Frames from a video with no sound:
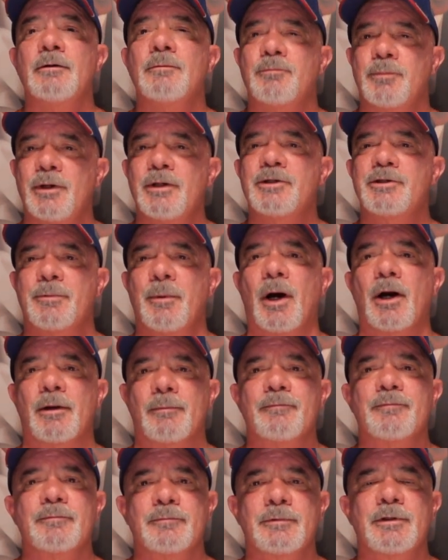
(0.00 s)
Pretty smart.
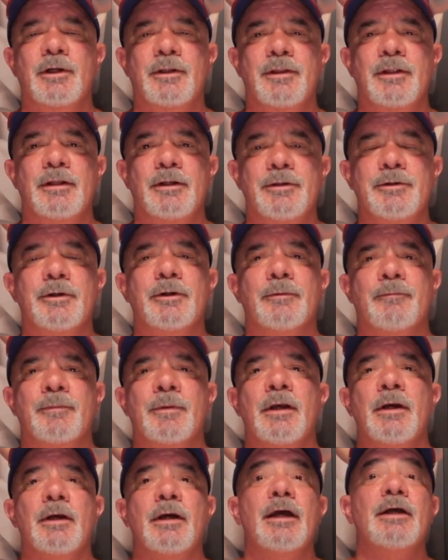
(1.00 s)
Good thing to do.
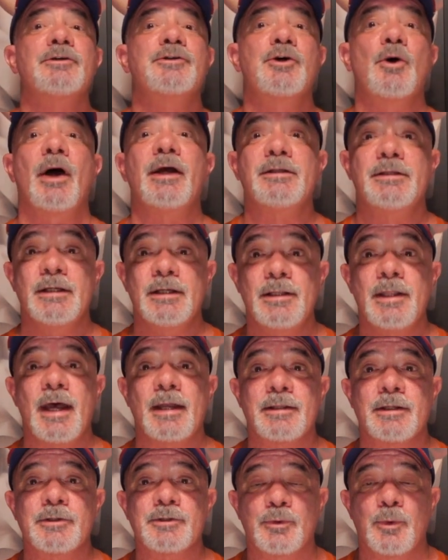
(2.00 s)
And so I did
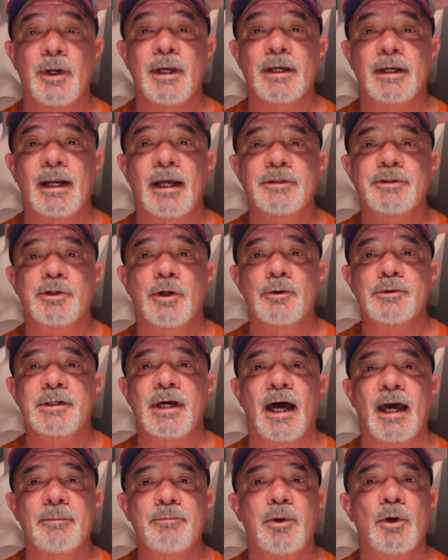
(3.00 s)
that this week, and I chose
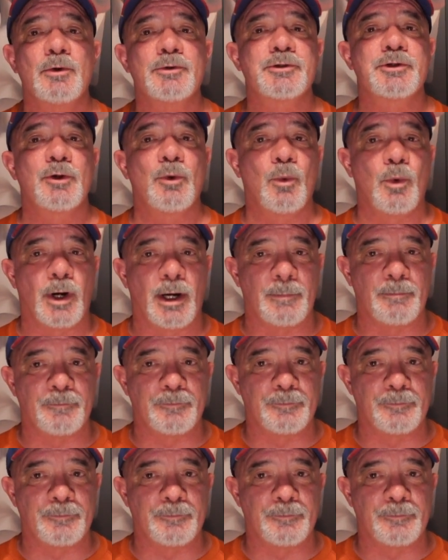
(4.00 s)
iPostal 1.